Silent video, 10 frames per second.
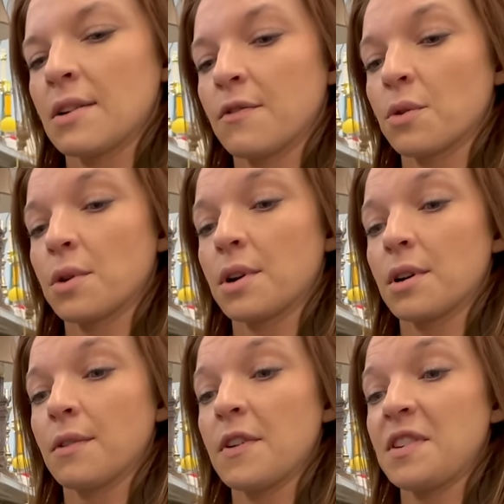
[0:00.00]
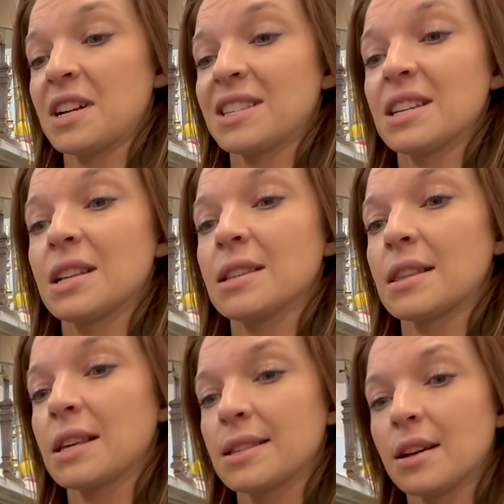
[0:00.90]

For fifty nine cents, I think. so.